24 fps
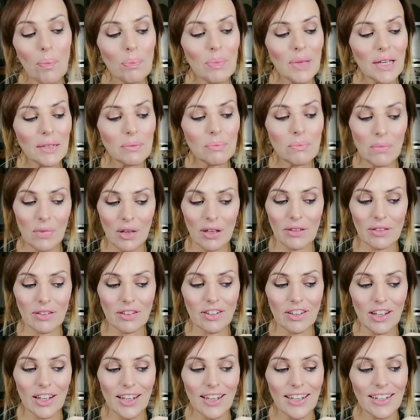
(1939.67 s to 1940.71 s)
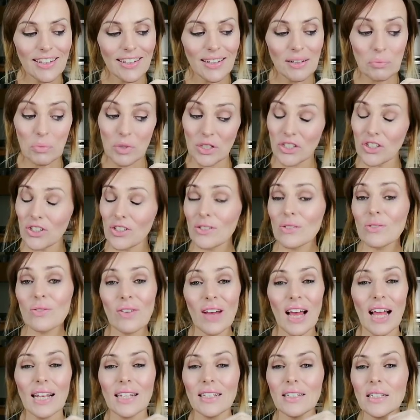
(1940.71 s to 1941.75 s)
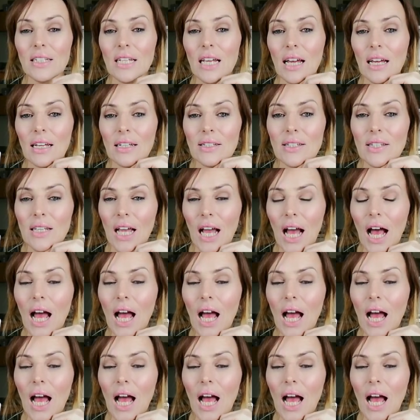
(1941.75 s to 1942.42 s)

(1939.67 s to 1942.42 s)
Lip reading: mid-month, which is Valentine's.